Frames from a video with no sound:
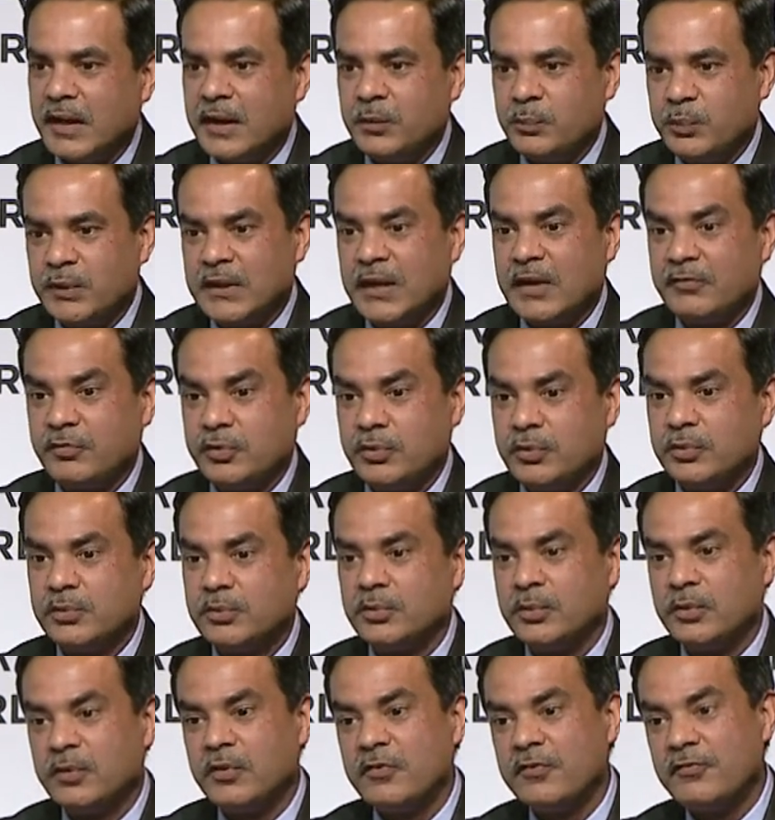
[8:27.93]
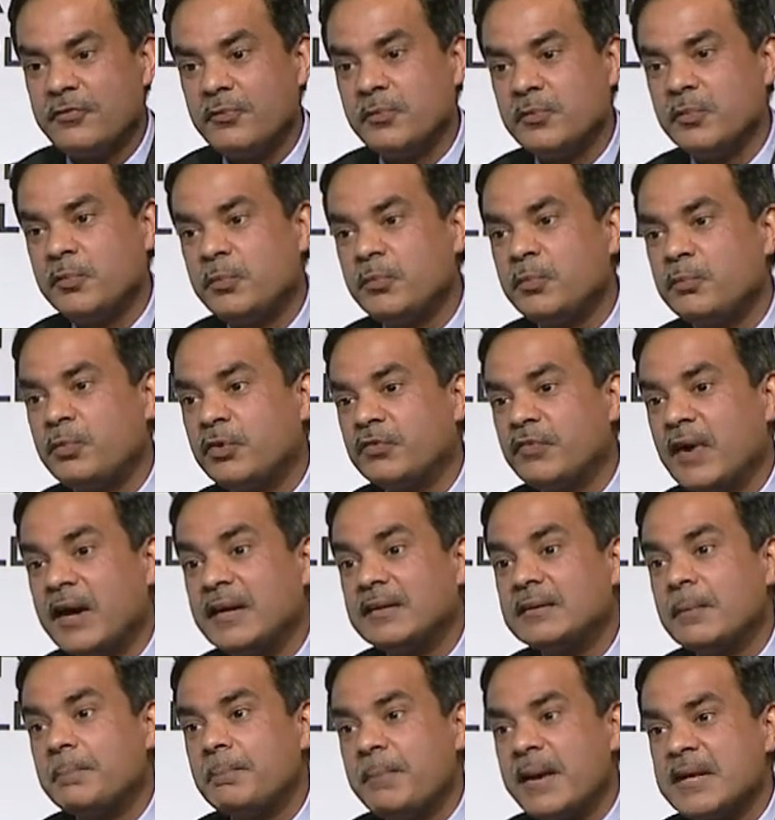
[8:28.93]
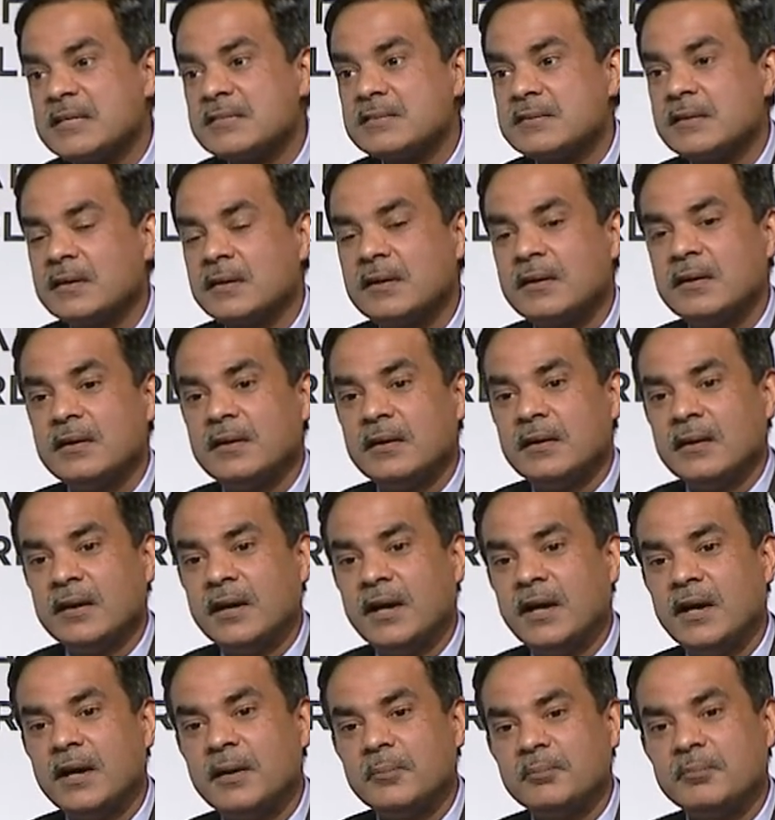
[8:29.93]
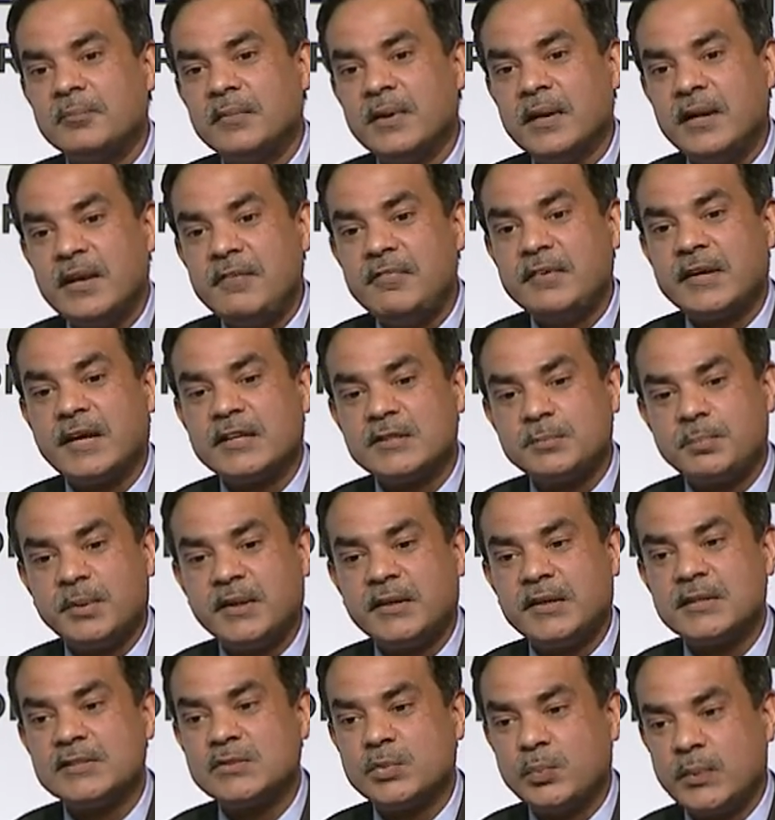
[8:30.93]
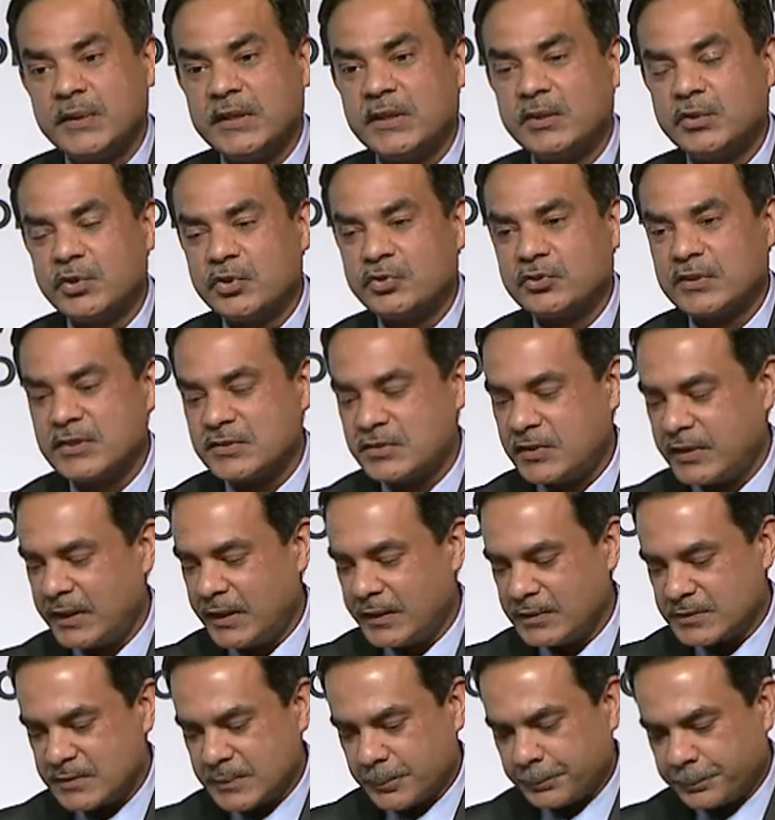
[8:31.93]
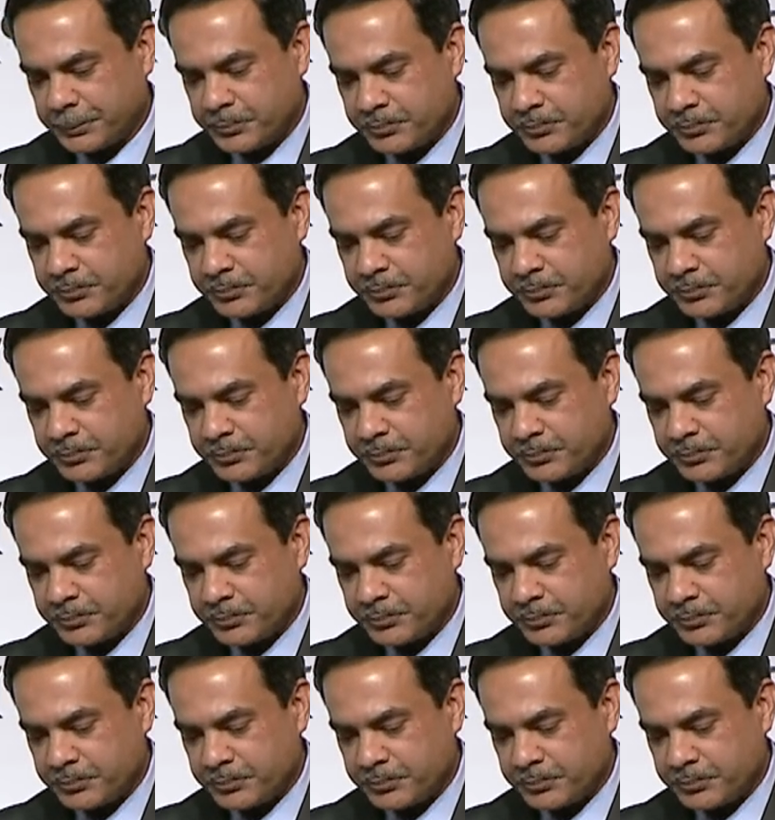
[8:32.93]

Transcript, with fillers: And we have to provide the best living experience within those constraints.